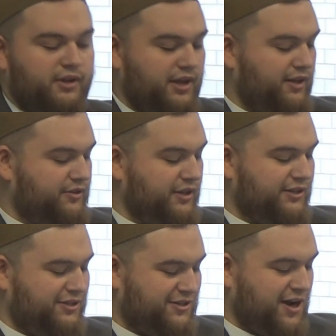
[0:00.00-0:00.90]
Okay, so
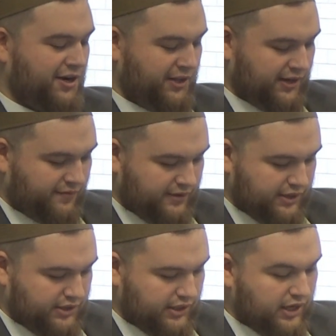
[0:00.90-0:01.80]
that's the scholarly
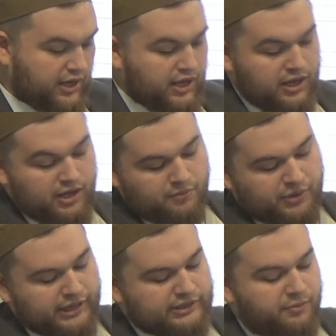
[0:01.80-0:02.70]
definition.
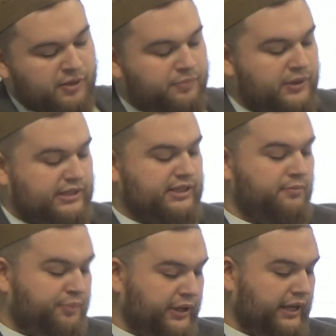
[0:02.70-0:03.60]
But to be put
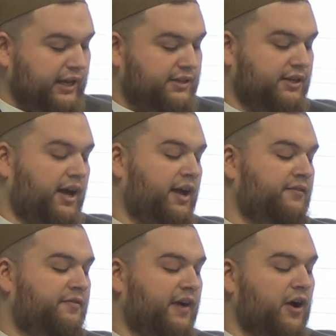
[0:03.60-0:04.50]
simply, it's an
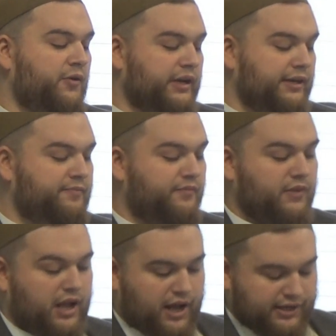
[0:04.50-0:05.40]
unfounded
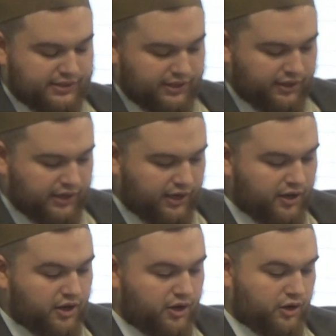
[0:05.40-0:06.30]

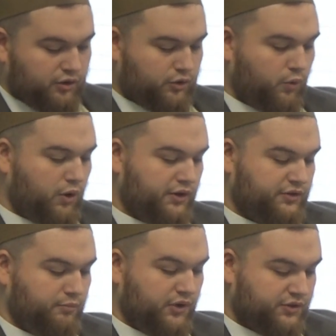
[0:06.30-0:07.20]
hostility
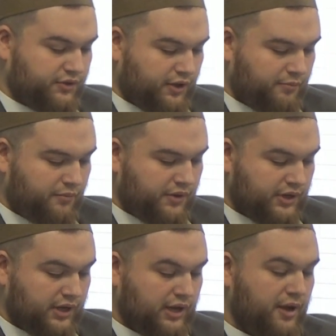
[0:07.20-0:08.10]
towards Muslim
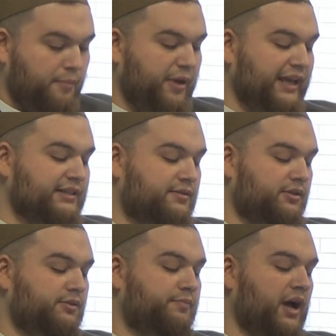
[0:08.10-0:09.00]
based
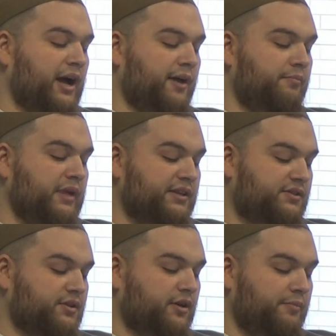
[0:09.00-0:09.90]
on
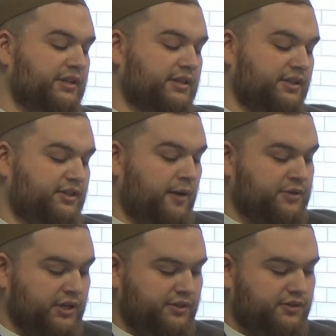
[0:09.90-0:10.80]
myths or
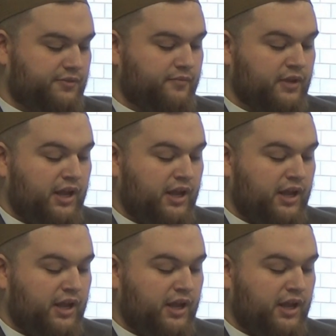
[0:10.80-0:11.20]
misconceptions,